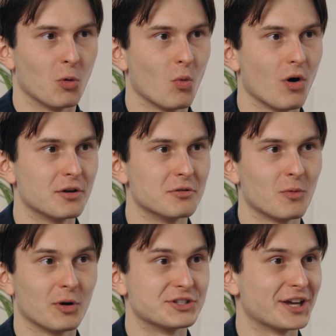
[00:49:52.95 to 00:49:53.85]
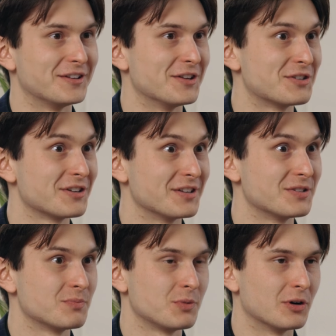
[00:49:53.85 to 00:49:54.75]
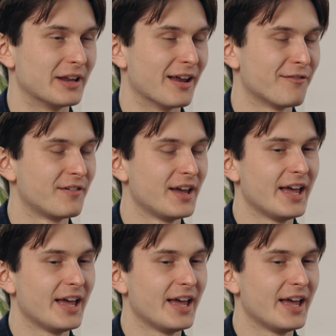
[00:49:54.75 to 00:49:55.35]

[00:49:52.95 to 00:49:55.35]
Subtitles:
One sentence is purely enough.